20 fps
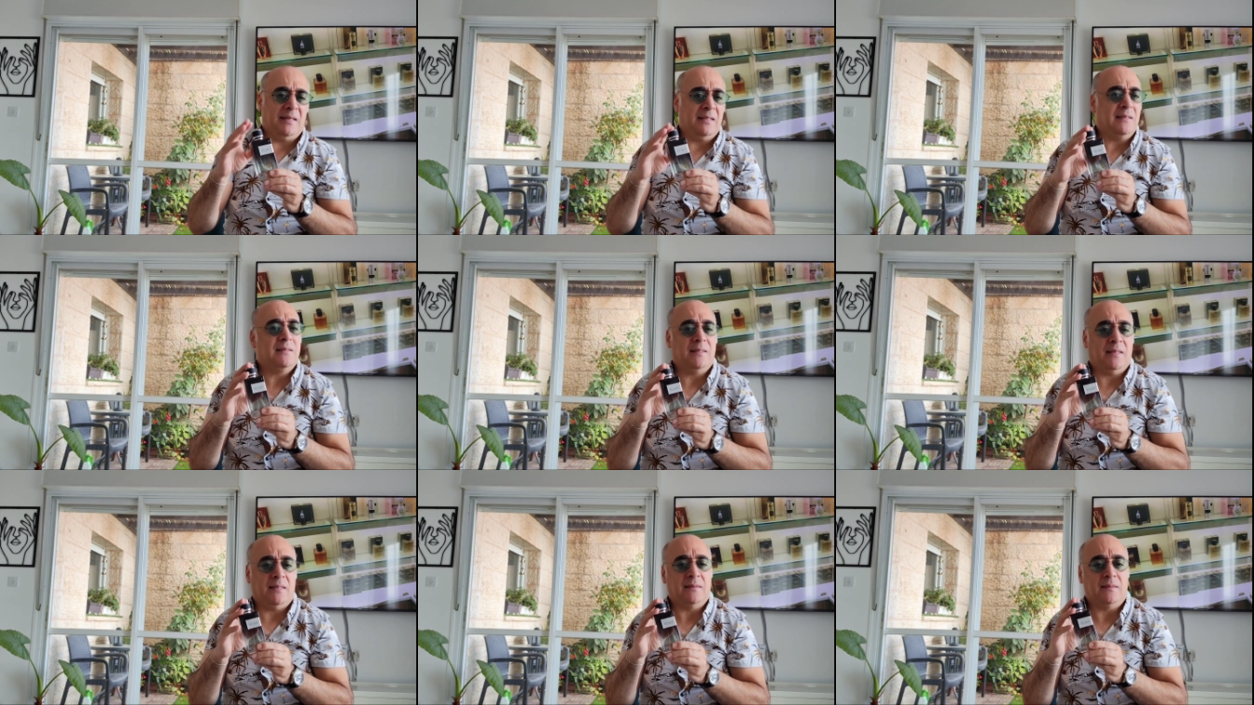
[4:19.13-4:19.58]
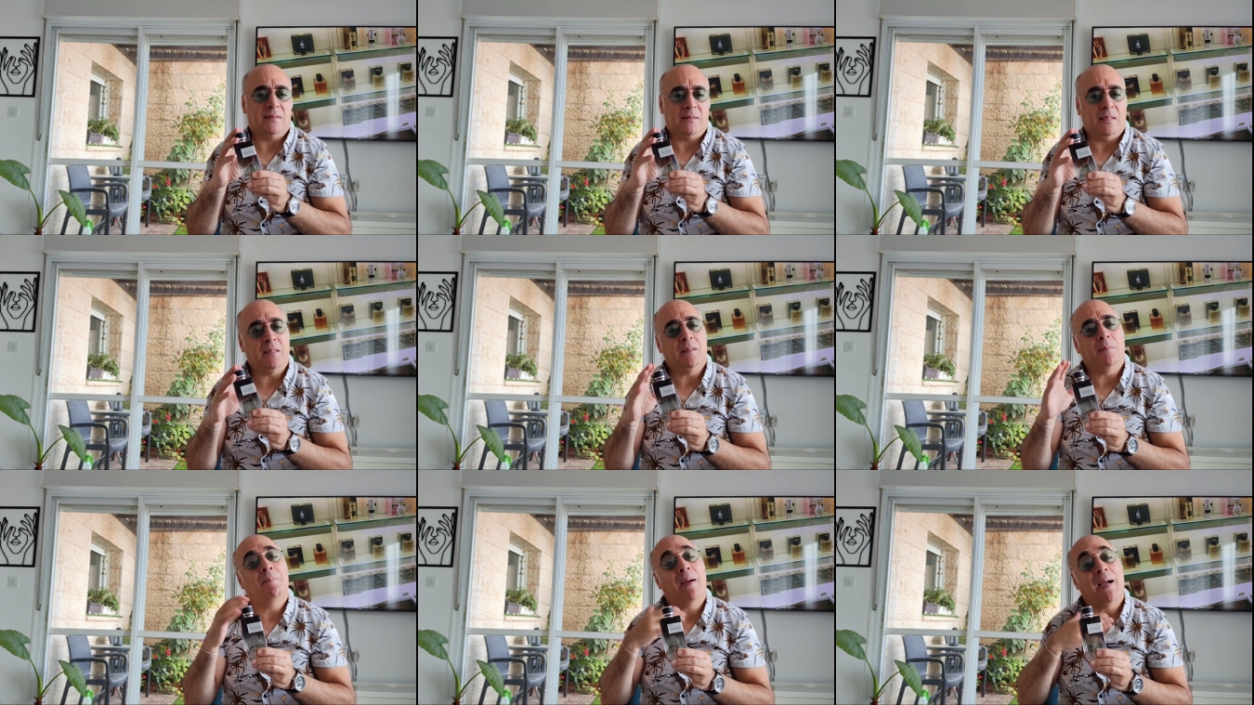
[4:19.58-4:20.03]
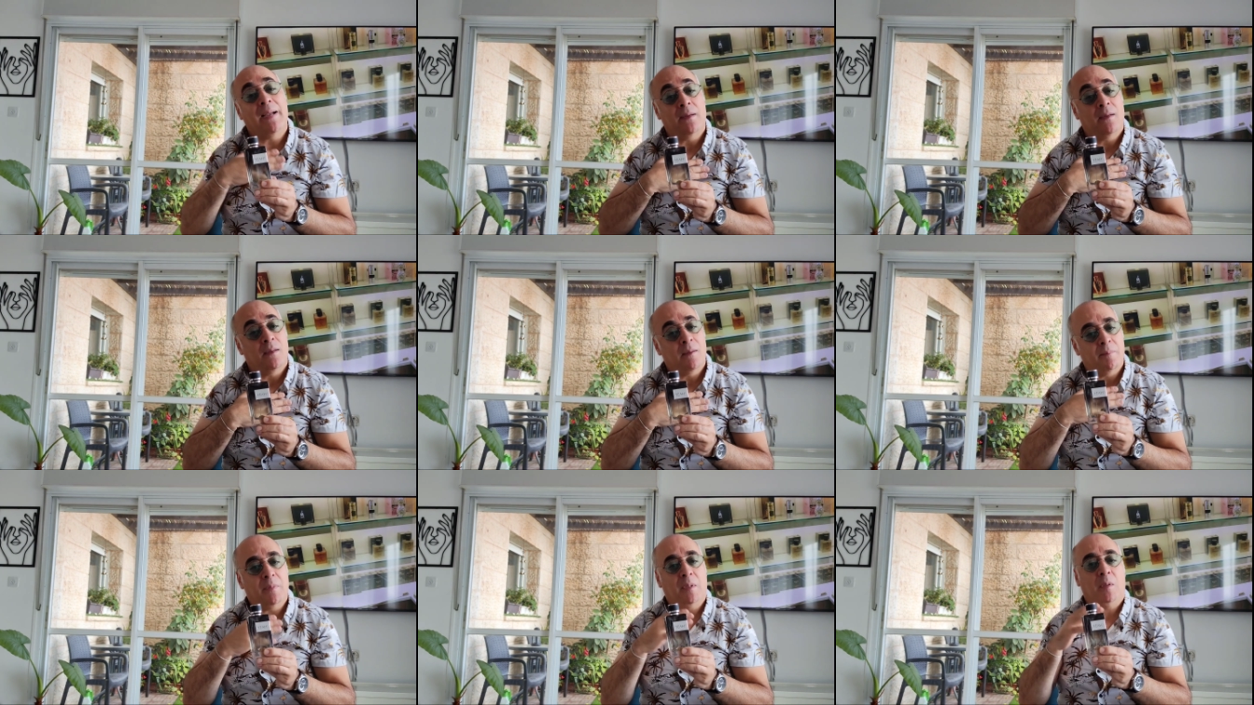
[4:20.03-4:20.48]
incense, in my
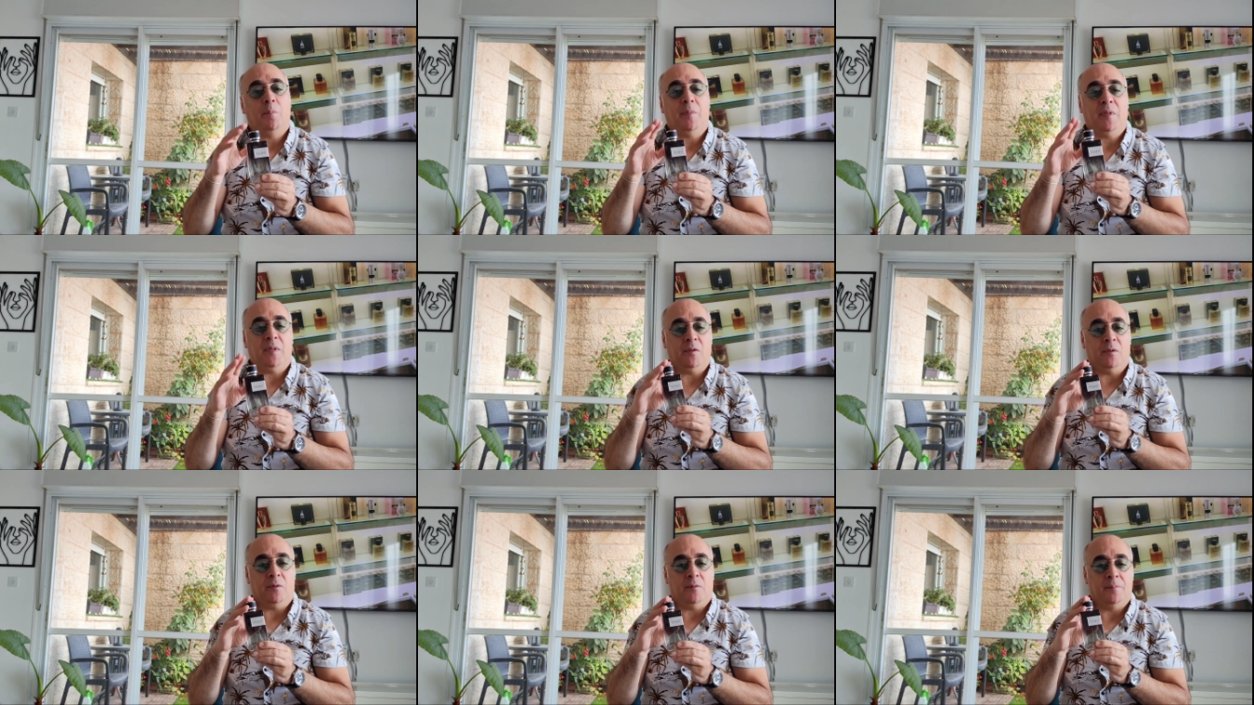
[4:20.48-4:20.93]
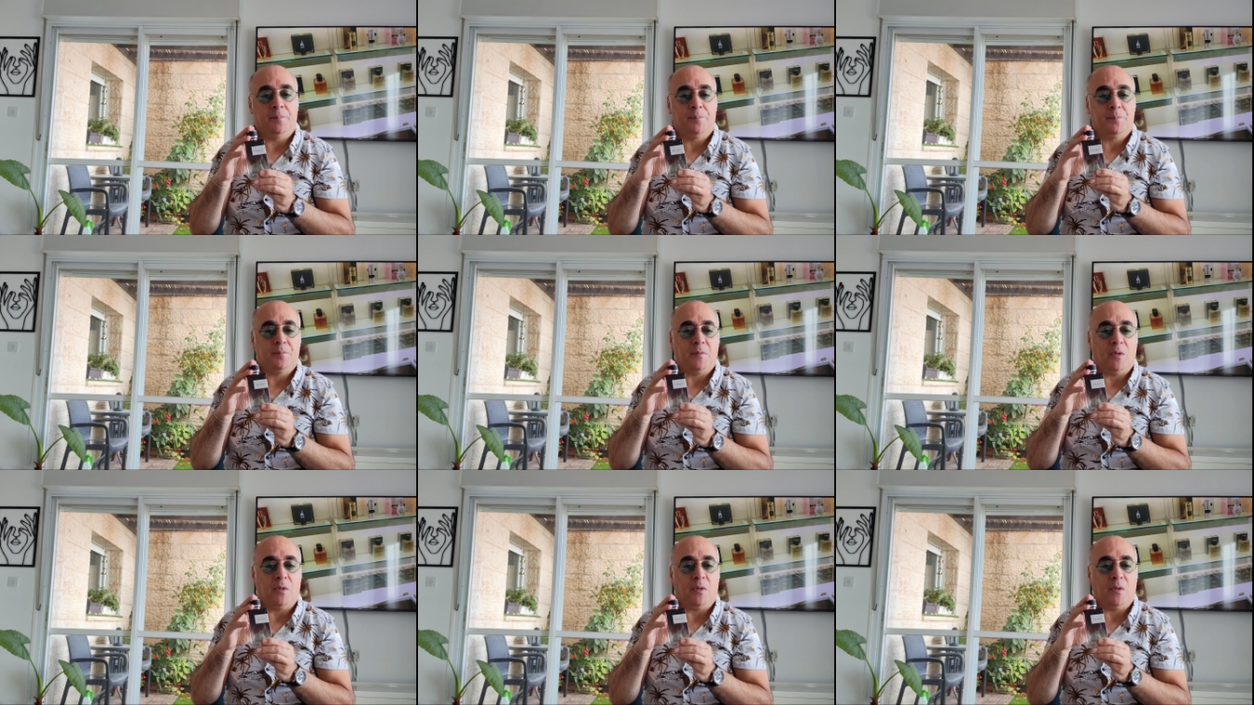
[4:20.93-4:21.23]
humble opinion.